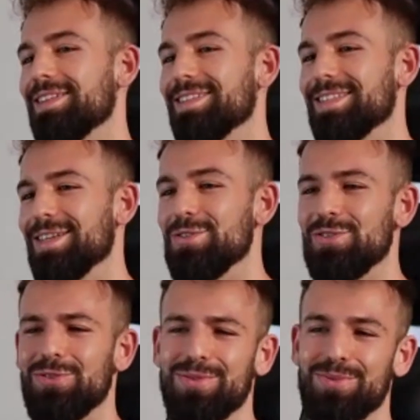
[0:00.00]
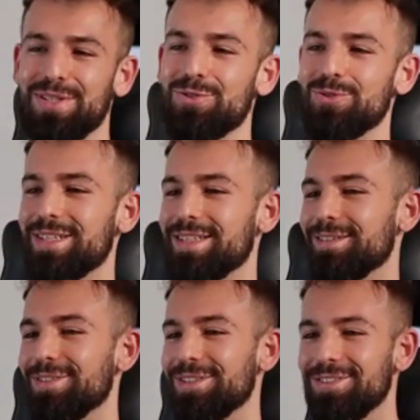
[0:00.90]
It sounds so
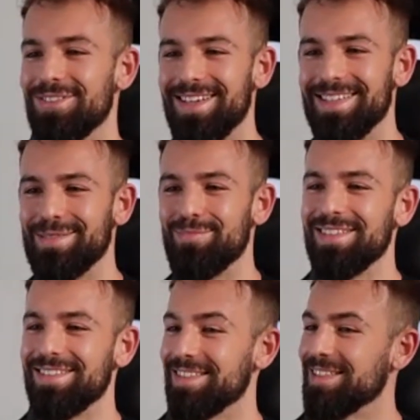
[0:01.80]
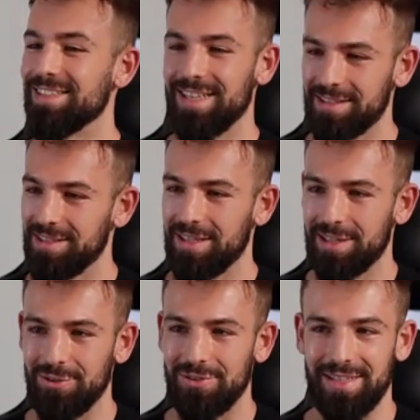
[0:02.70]
restrictive, so nuts, but it's exactly
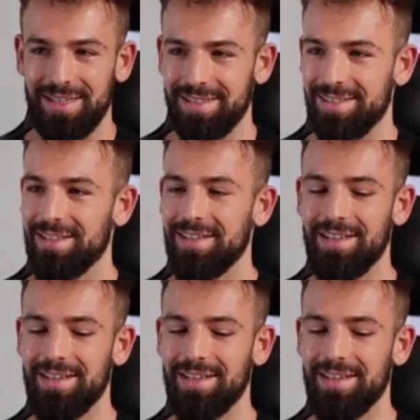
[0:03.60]
like you said.